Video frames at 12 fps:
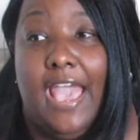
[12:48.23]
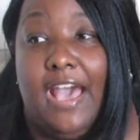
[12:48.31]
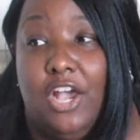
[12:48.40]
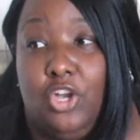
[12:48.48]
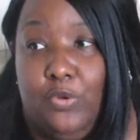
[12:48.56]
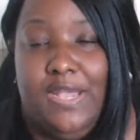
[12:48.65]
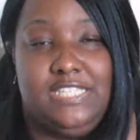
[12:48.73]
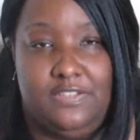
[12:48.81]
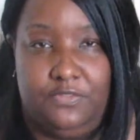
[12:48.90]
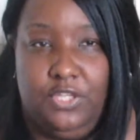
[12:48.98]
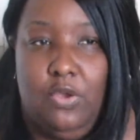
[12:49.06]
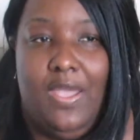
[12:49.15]

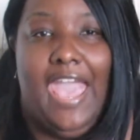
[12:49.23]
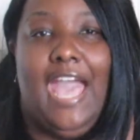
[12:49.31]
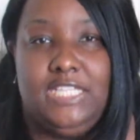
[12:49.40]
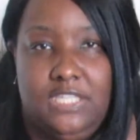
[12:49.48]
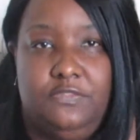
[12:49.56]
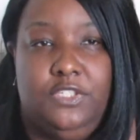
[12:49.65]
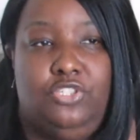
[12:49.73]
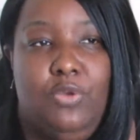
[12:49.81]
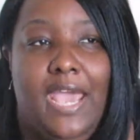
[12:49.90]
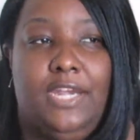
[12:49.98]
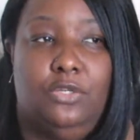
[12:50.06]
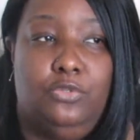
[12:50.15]
aggressively or actively
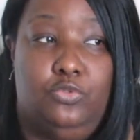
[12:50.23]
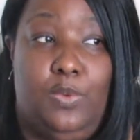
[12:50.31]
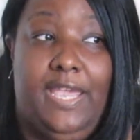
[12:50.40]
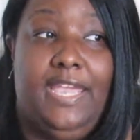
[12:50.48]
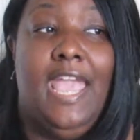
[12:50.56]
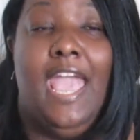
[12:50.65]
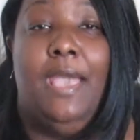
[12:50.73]
trying to lose weight.